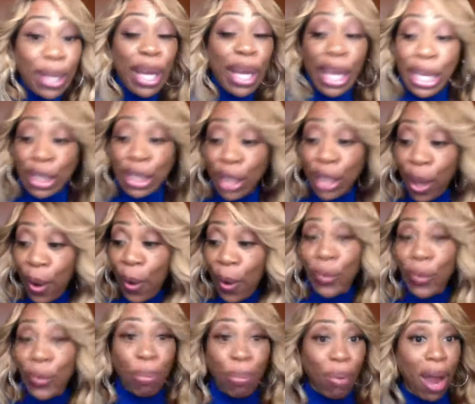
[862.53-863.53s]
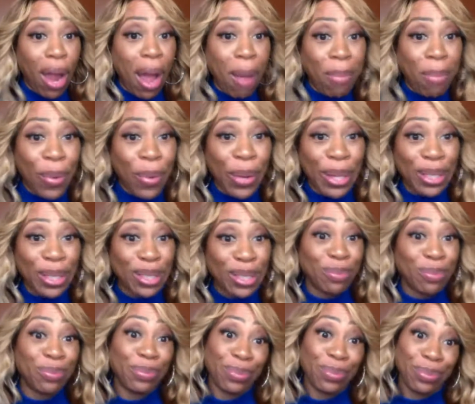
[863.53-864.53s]
he told the Proud Boys,
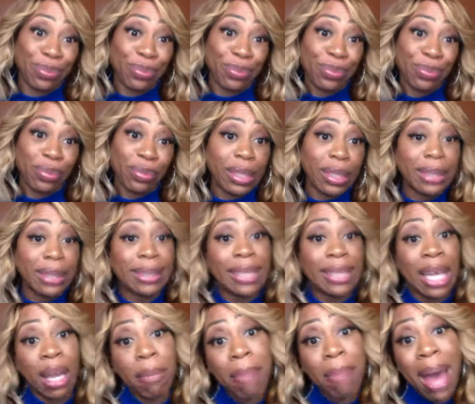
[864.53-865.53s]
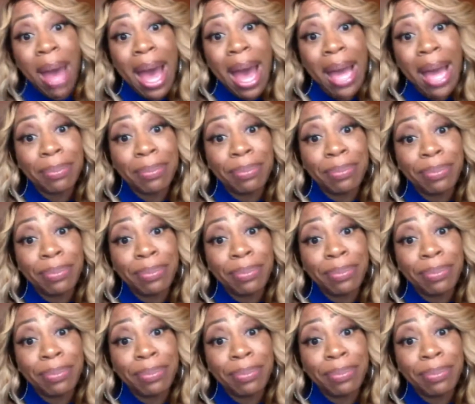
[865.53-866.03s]
stand by.